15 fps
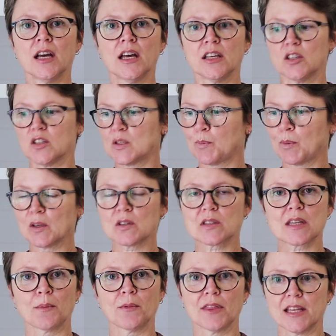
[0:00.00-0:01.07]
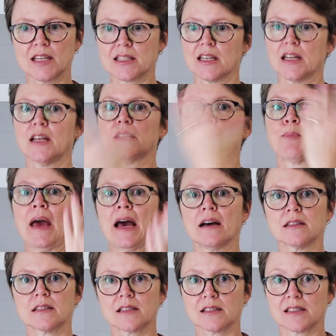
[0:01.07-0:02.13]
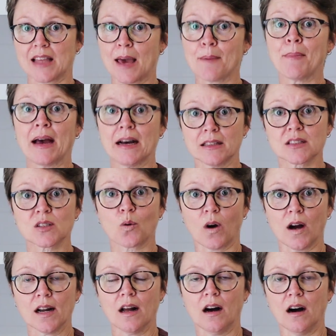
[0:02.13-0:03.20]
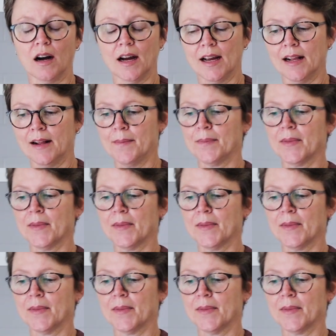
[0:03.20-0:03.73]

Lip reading: you spill some of this and it bounces, they bounce quite high.